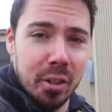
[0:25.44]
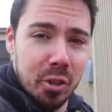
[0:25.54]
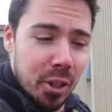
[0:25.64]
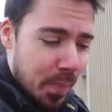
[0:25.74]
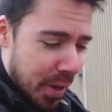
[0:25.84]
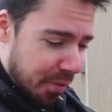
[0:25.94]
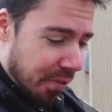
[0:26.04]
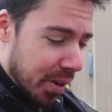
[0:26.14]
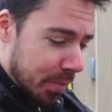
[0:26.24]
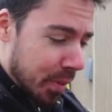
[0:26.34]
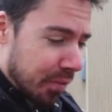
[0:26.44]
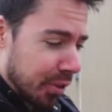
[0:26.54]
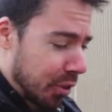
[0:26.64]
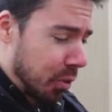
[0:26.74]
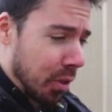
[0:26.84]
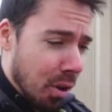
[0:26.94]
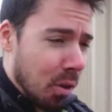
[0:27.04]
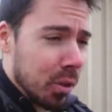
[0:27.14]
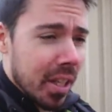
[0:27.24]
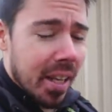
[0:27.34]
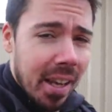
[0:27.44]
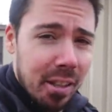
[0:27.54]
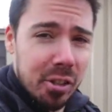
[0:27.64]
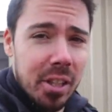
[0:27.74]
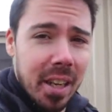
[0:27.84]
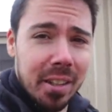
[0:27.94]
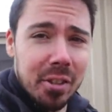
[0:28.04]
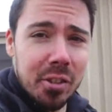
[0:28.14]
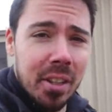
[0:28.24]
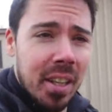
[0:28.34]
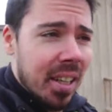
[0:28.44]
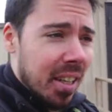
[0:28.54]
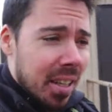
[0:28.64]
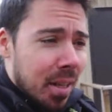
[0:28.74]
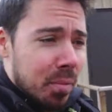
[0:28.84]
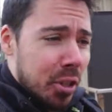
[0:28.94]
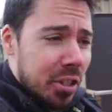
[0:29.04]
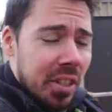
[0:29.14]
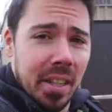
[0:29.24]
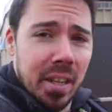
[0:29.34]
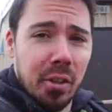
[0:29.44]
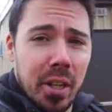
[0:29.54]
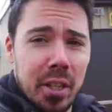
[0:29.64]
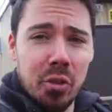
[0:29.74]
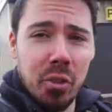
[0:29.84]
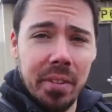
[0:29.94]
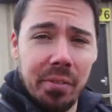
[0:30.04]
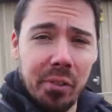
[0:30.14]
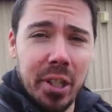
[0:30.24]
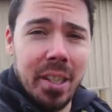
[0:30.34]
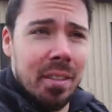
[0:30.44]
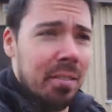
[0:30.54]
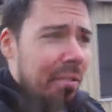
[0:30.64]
actually make fun of me for doing only calisthenics. And I'm just sitting here injury-free,